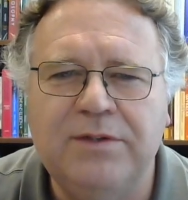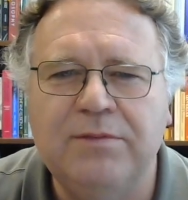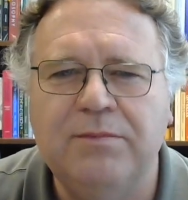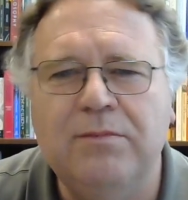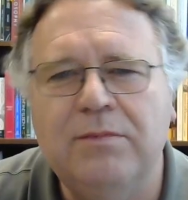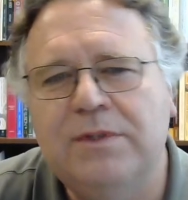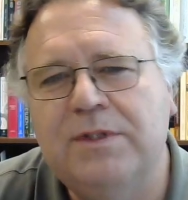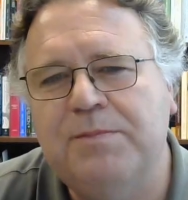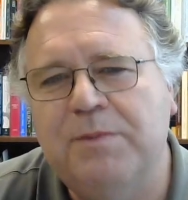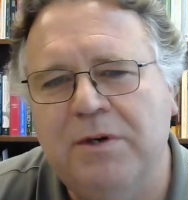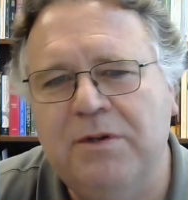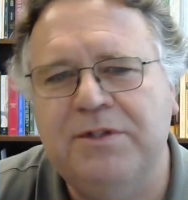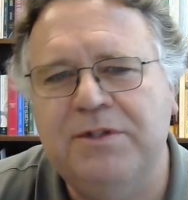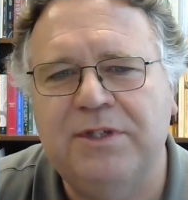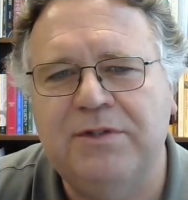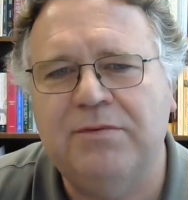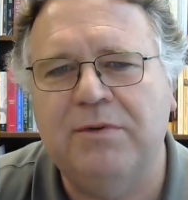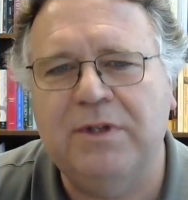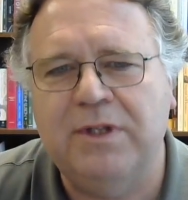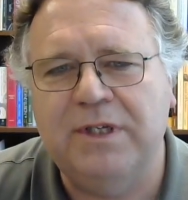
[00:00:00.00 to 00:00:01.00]

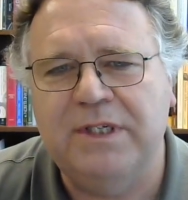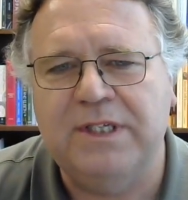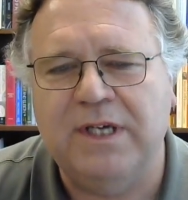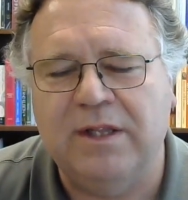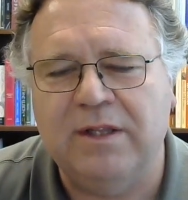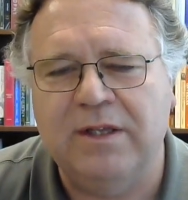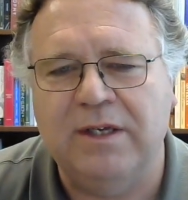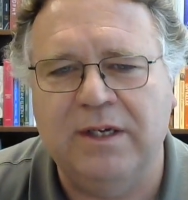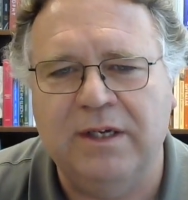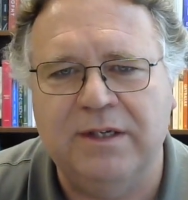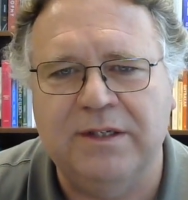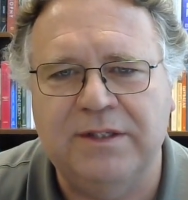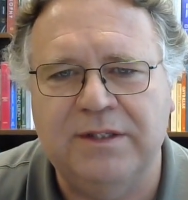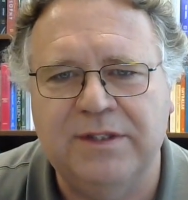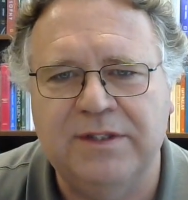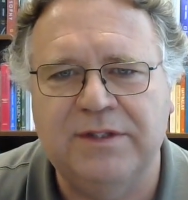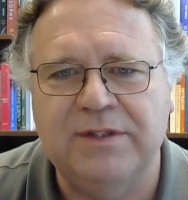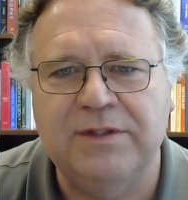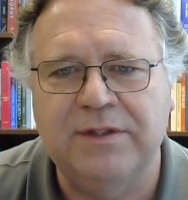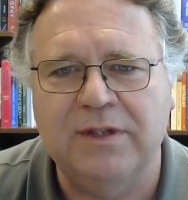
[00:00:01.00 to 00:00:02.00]
Spinoza's really telling
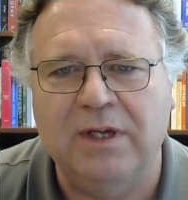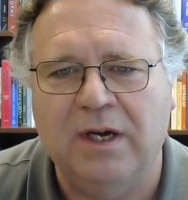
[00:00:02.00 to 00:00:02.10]
us